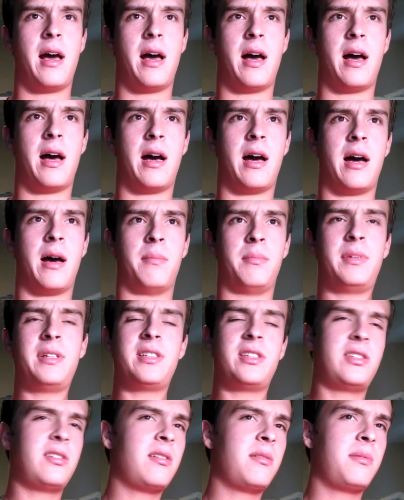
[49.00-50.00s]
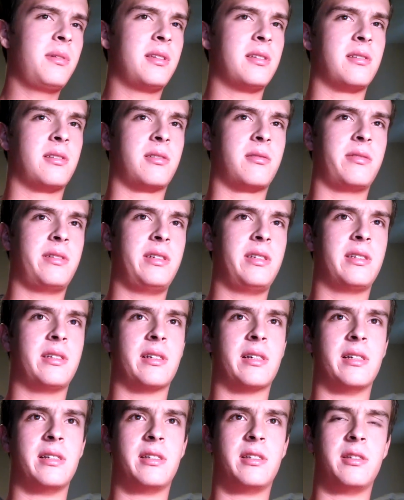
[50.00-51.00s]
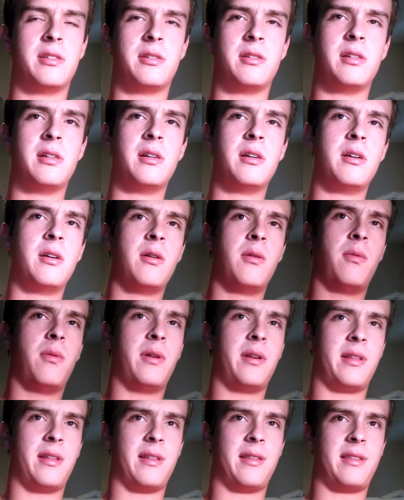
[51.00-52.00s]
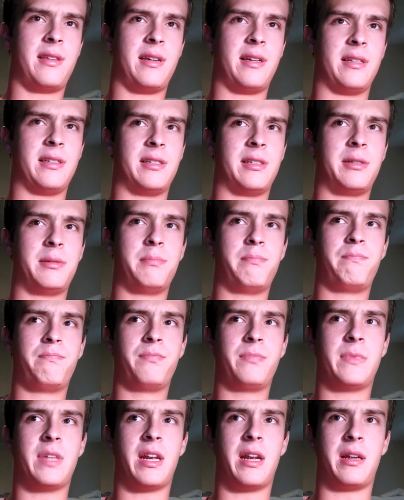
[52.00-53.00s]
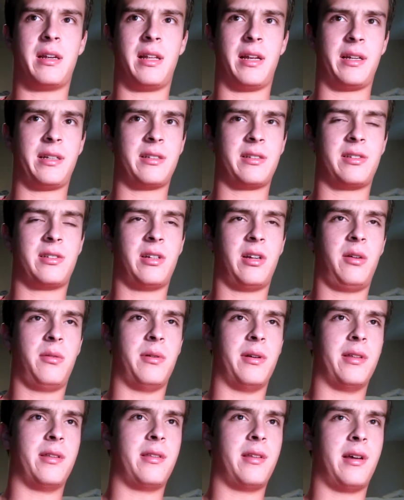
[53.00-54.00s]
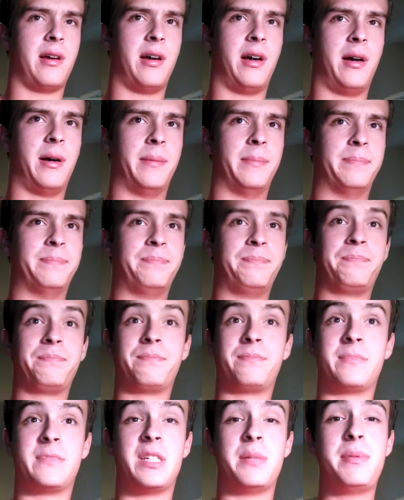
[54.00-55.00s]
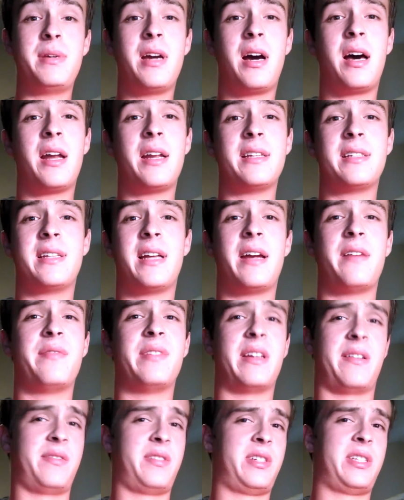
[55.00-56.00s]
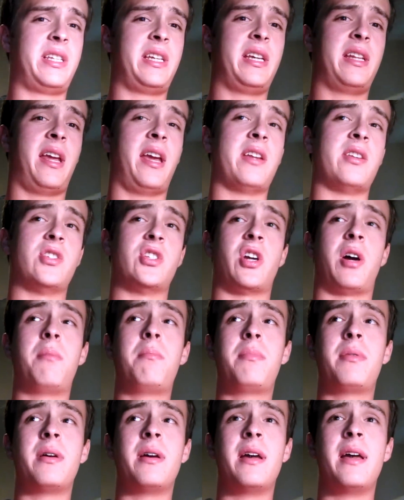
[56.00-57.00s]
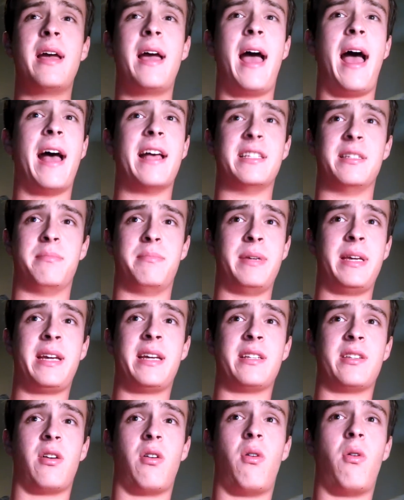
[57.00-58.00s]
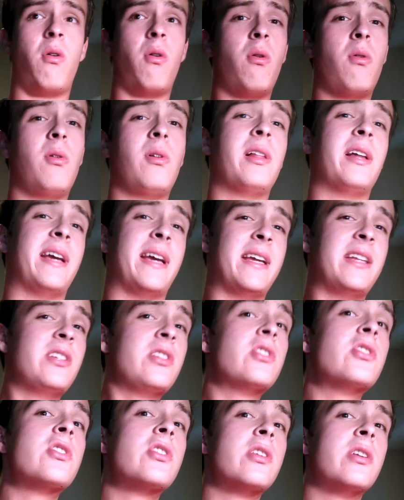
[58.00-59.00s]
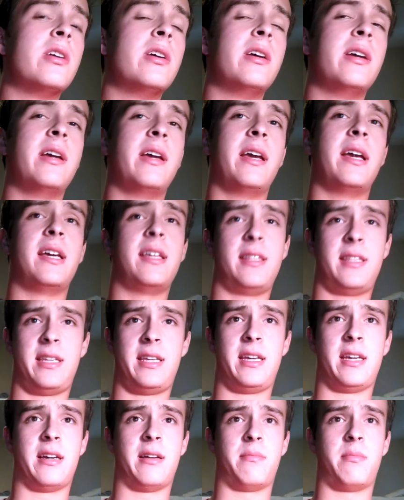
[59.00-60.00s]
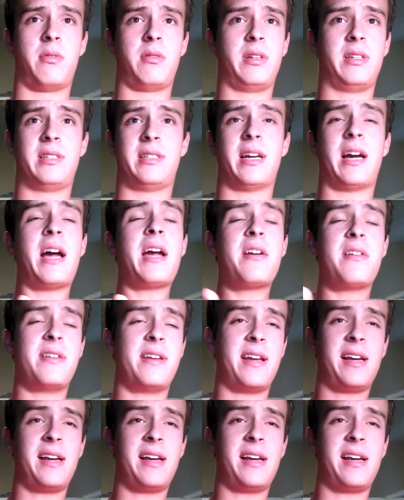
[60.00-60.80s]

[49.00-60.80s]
Let's start with the screen size. Is one of the things that I'd like to start with. To be honest, I've never seen a jump as big as a whole inch in the entire